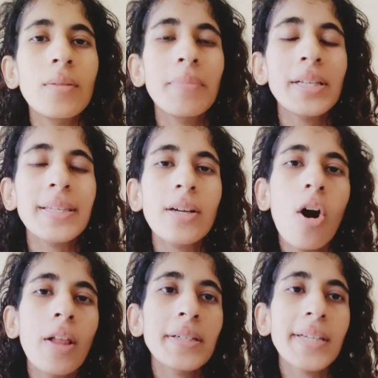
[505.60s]
basic
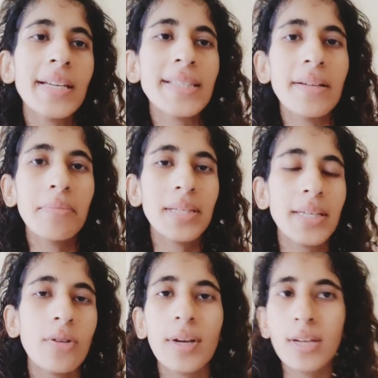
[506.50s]
holidays and
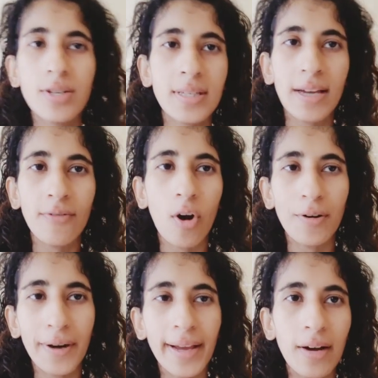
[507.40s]
basic occasions I've
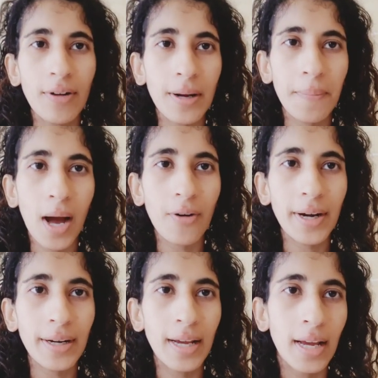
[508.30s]
already covered about
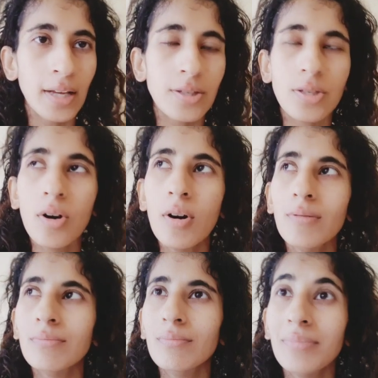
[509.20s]
it.
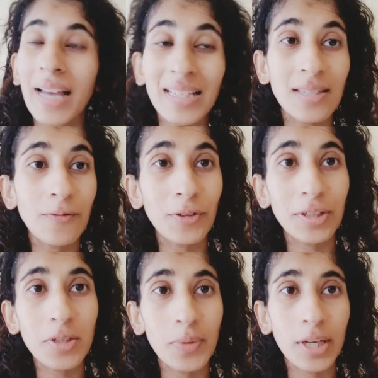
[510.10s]
So that's it for
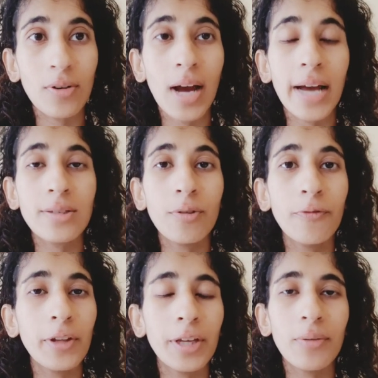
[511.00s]
this video guys
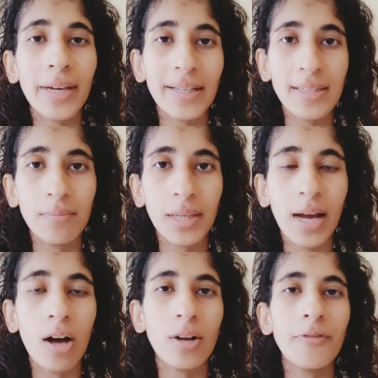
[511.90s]
hopefully you get something
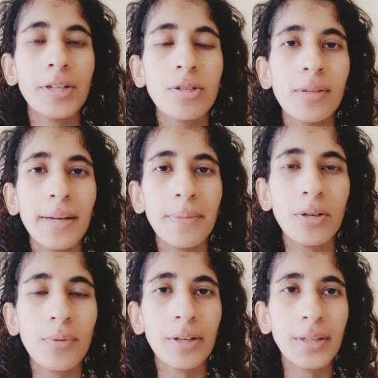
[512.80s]
out of it do let me
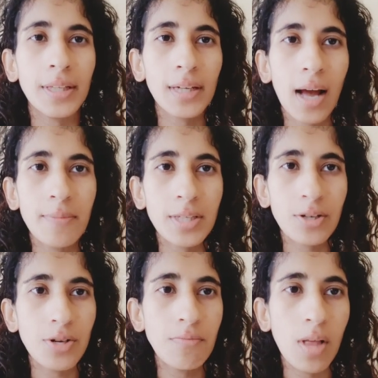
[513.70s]
know what you think in the comment
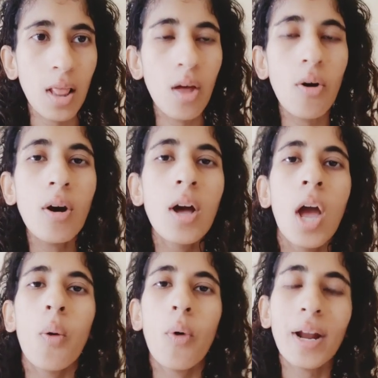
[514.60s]
section below
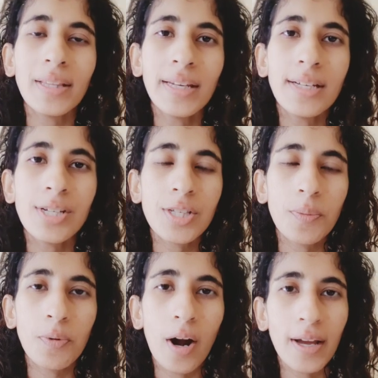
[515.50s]
what are the niches or
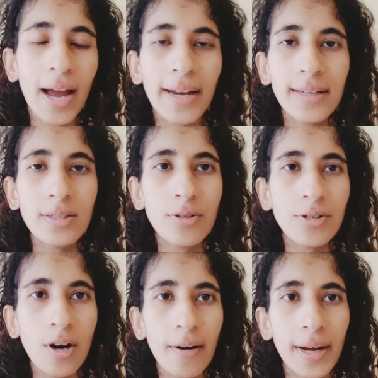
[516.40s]
product ideas you're
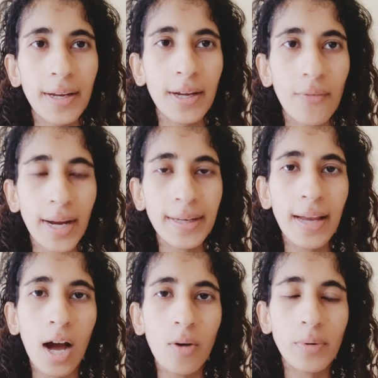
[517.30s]
targeting right
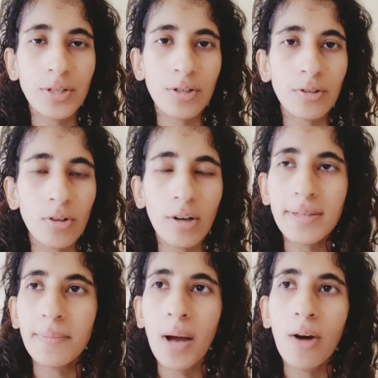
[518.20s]
now what's your thoughts
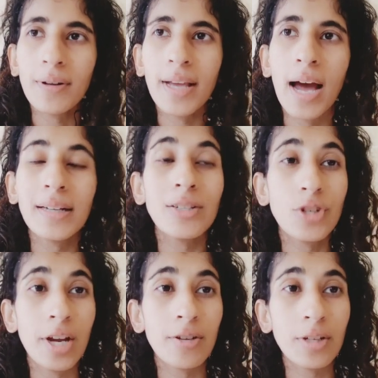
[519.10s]
about that
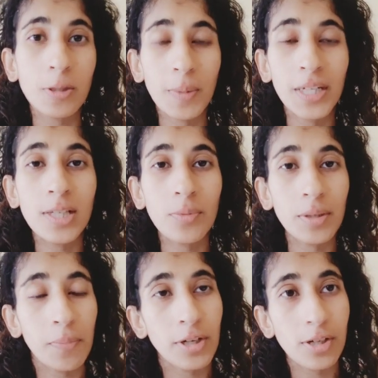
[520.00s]
share your experience with
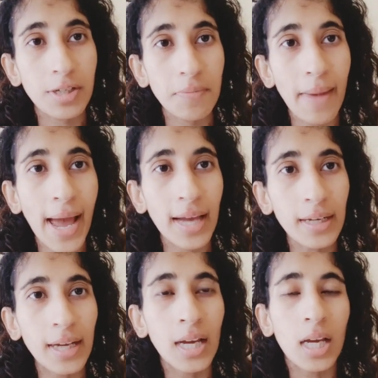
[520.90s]
the print on demand
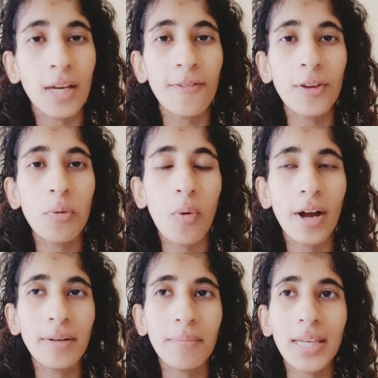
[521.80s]
if you
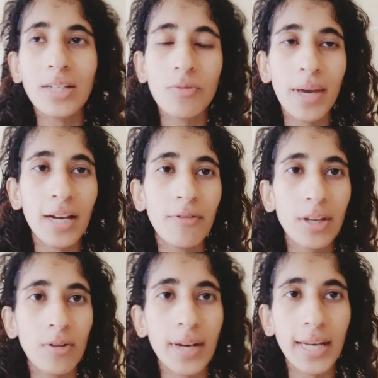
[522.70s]
want me to make a
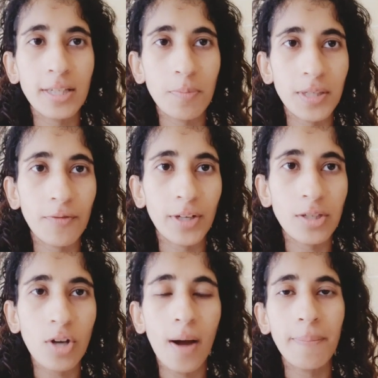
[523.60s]
video on any specific
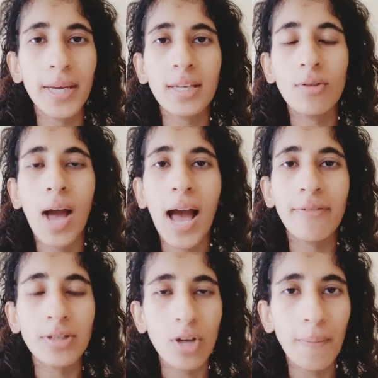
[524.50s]
topic, you
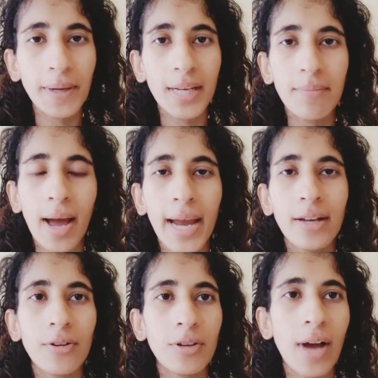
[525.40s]
have a topic in
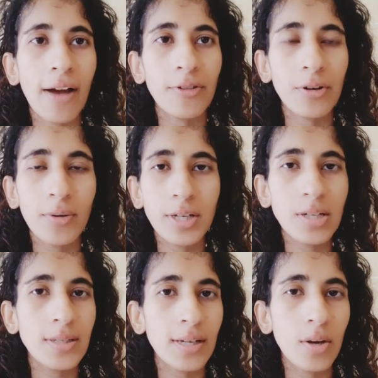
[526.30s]
mind or you have your
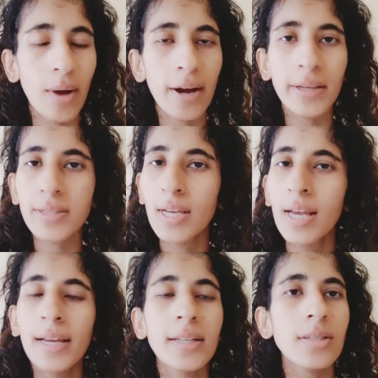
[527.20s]
questions and queries,
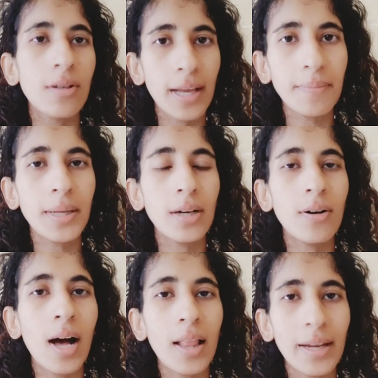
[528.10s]
do let me know.
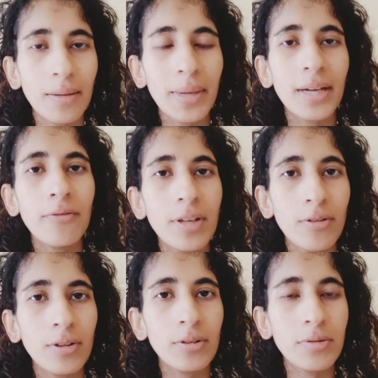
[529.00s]
I'll gonna make a
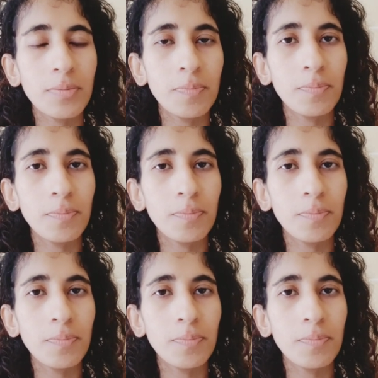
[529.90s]
video on those